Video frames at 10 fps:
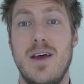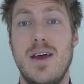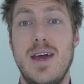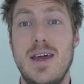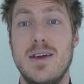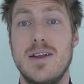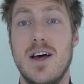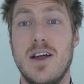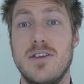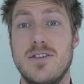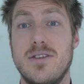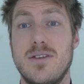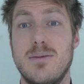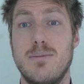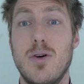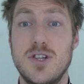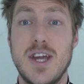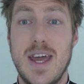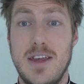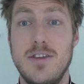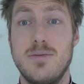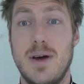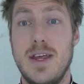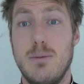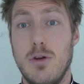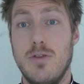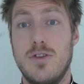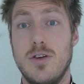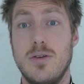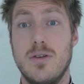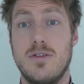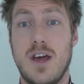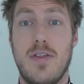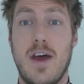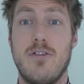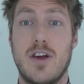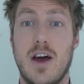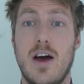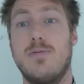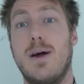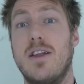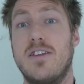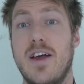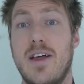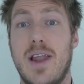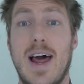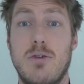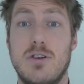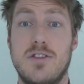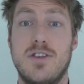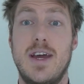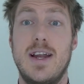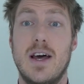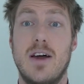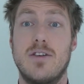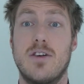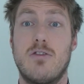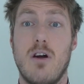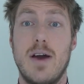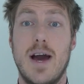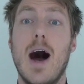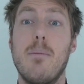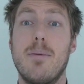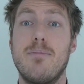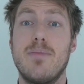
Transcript: He learnt Portuguese when he moved to South Africa, as well as the languages that he'd learnt growing up.